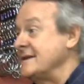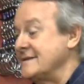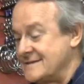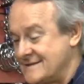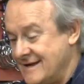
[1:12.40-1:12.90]

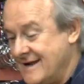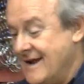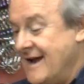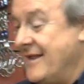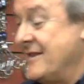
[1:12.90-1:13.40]
this,
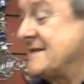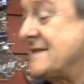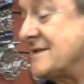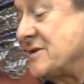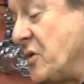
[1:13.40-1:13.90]
and this
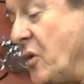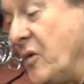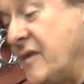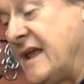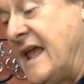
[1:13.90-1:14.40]
is
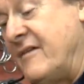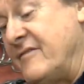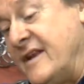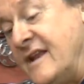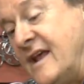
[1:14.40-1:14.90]
called the
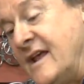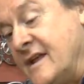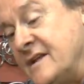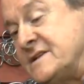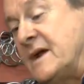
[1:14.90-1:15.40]
Gavin
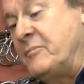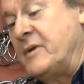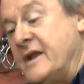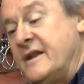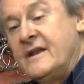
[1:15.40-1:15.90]

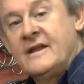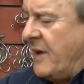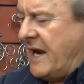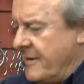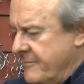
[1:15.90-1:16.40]
Chaplin
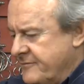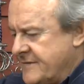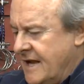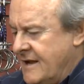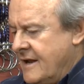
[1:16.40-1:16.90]
Pelham. Yeah.
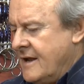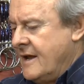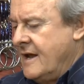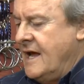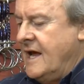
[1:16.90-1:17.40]

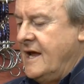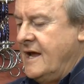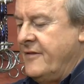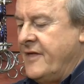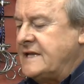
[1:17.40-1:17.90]
Uh,
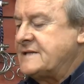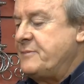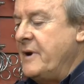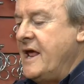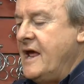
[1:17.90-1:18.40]
that
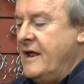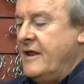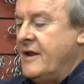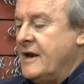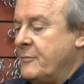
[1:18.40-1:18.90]

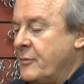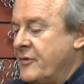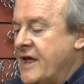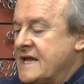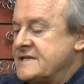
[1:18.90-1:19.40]
spinner,
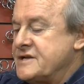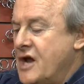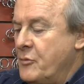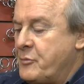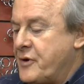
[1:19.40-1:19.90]
there is
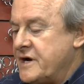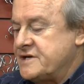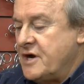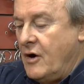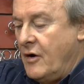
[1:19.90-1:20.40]
no
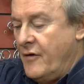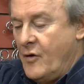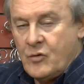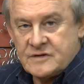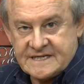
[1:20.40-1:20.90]
pressure on the
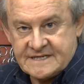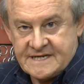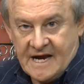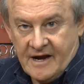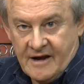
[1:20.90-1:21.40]
horse's
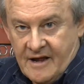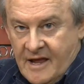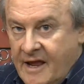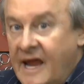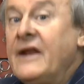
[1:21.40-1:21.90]
tongue.
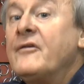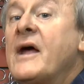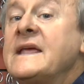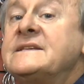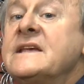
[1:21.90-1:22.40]
In
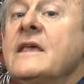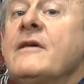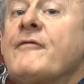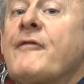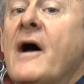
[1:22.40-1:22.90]
racing,
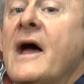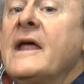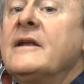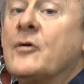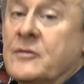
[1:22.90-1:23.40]
you
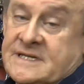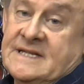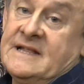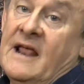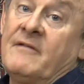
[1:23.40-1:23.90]
find
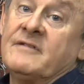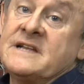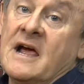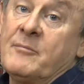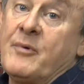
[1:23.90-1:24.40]
horses that have a
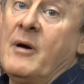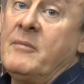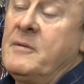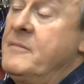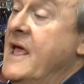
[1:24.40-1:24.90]
tongue
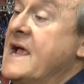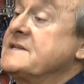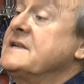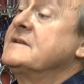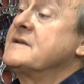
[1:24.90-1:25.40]
problem, they
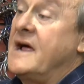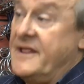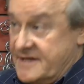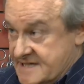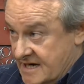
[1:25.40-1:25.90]
actually tie
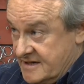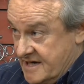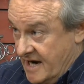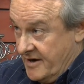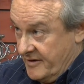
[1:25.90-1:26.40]
the tongue
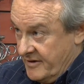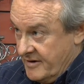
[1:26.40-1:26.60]
down.